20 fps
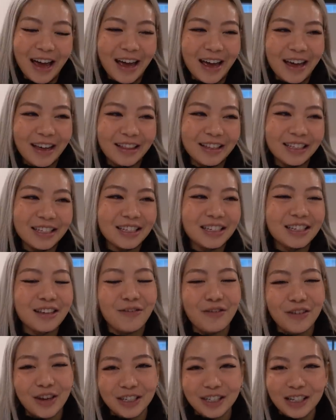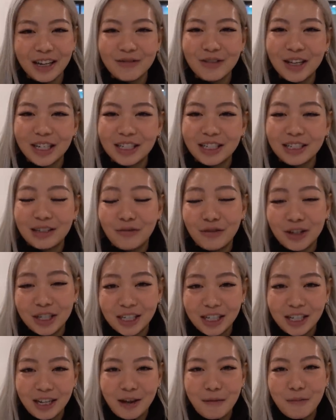and this is the first time that she's
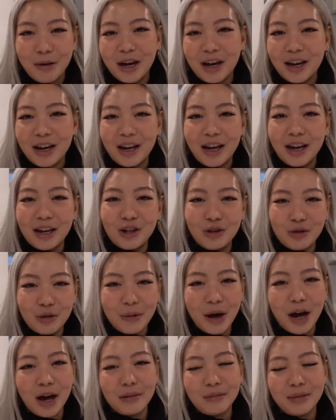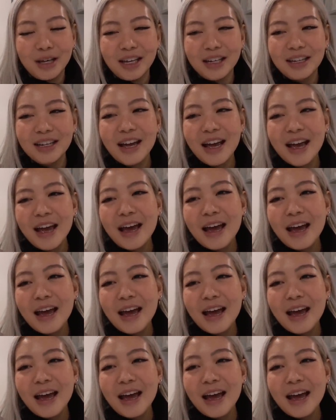visiting my new apartment.